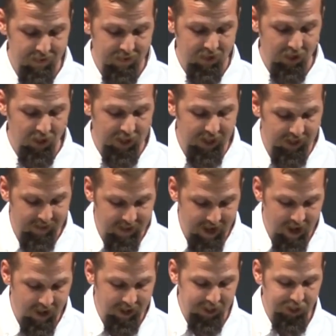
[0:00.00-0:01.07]
They're looking
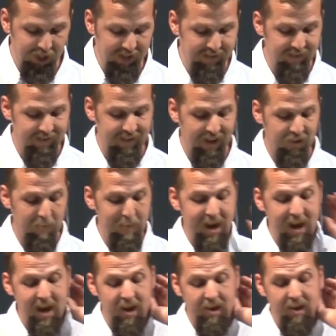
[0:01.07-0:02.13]
down at Jesus, and the
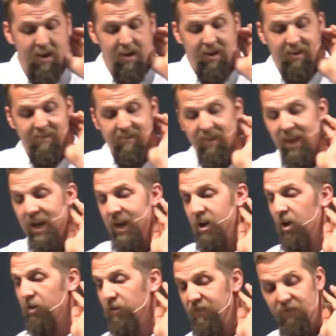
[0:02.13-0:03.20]
man is laying
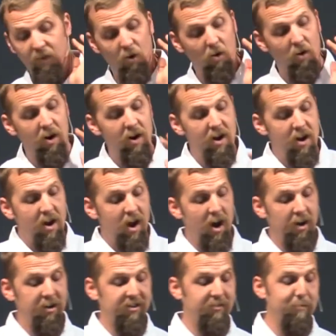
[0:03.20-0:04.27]
on the floor
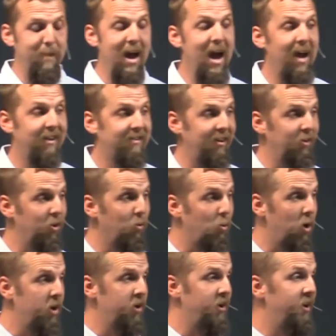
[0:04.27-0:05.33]
on his mat, and they're
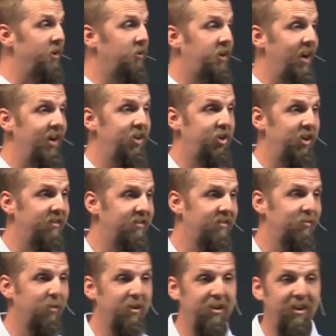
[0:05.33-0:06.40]
wondering, okay,
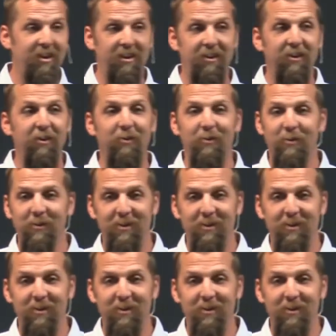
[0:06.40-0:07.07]
Jesus, what are you going to do?